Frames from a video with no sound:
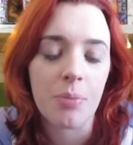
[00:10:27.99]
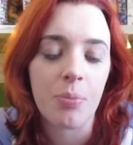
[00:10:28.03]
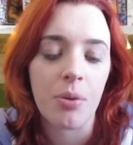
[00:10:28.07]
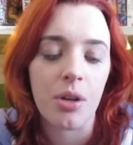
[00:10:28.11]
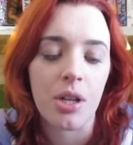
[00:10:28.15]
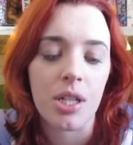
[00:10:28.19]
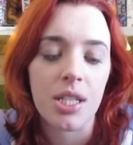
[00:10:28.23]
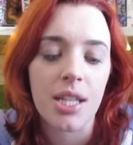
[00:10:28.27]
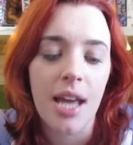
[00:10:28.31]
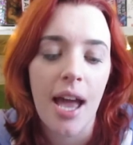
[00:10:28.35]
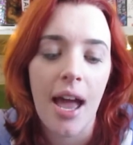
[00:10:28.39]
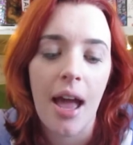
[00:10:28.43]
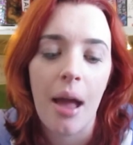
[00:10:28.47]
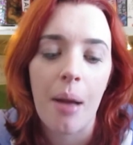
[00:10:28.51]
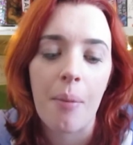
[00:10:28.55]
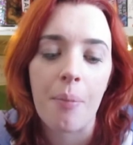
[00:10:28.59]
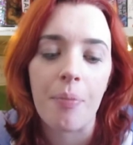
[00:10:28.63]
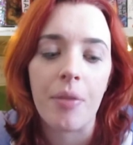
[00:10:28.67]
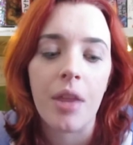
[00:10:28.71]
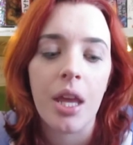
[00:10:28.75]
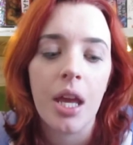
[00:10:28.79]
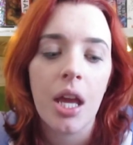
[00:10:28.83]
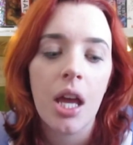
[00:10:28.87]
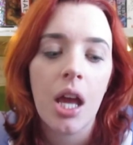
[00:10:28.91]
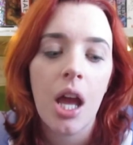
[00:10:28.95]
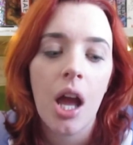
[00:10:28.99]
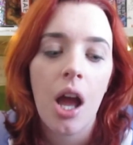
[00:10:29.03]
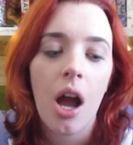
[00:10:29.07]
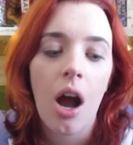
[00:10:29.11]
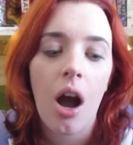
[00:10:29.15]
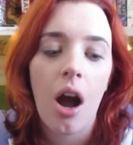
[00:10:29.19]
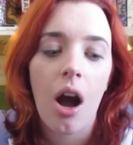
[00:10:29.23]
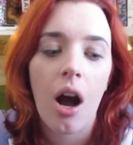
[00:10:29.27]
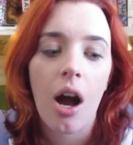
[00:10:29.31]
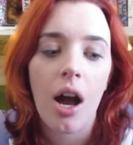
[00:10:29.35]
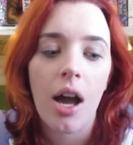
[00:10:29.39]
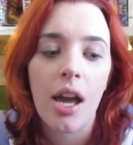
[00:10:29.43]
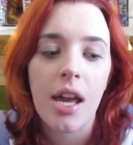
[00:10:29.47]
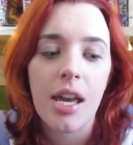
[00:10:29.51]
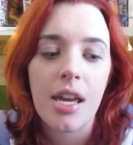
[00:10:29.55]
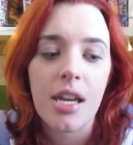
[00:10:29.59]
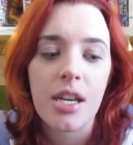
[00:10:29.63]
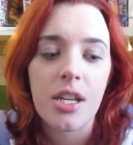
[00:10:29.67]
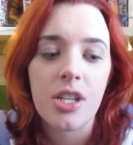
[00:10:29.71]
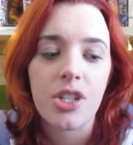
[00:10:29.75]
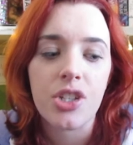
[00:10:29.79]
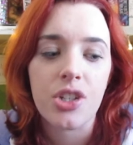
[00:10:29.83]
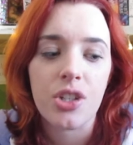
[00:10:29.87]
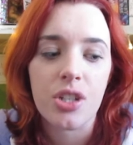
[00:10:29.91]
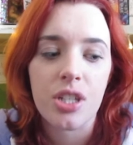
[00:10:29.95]
But um,
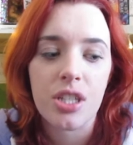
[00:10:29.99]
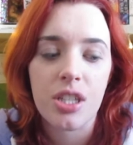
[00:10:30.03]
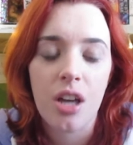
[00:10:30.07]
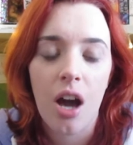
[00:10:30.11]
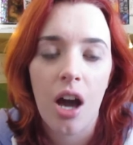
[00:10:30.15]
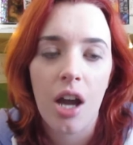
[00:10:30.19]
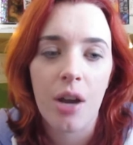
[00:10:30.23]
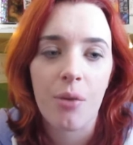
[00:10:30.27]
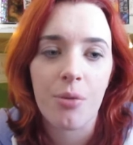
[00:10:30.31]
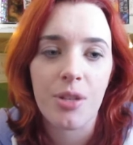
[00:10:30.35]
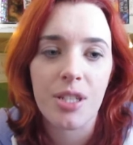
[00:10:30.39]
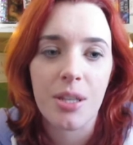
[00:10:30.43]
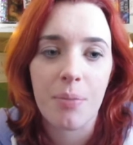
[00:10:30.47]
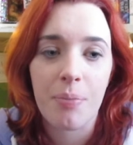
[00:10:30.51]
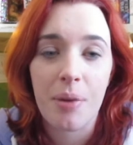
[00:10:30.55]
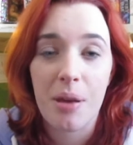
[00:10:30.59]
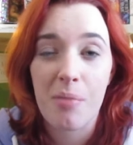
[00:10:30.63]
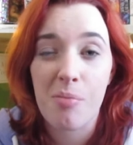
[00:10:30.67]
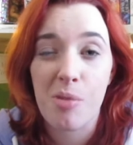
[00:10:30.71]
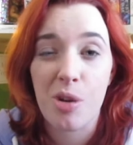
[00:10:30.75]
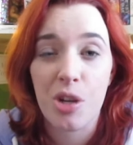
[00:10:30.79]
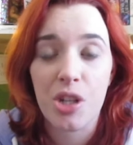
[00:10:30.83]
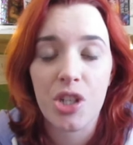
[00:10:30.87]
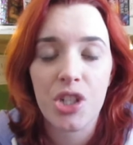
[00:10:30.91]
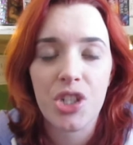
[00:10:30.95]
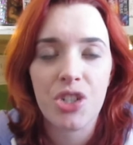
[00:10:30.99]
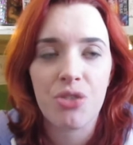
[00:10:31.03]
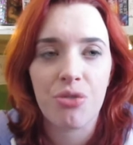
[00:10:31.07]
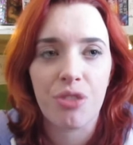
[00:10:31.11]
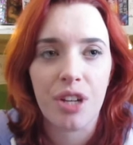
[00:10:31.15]
I just thought it was a bit much